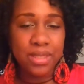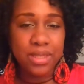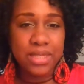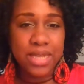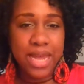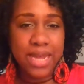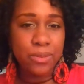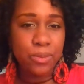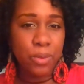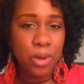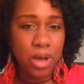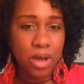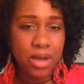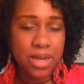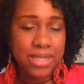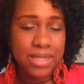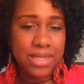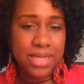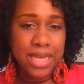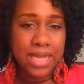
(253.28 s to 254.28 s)

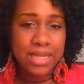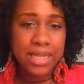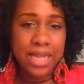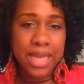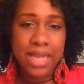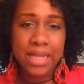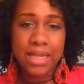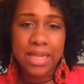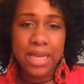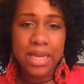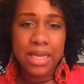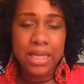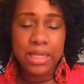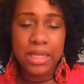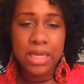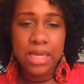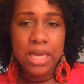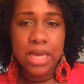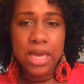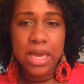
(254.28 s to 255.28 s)
tightwads
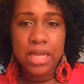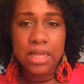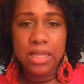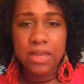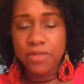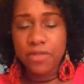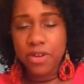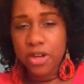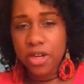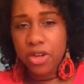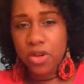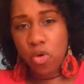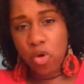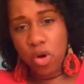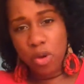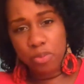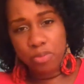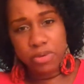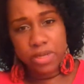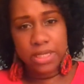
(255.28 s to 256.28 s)
and they're very
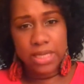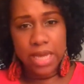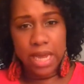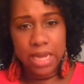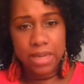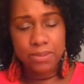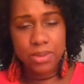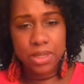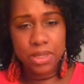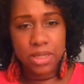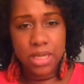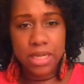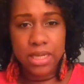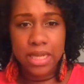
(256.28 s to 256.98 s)
corporate types,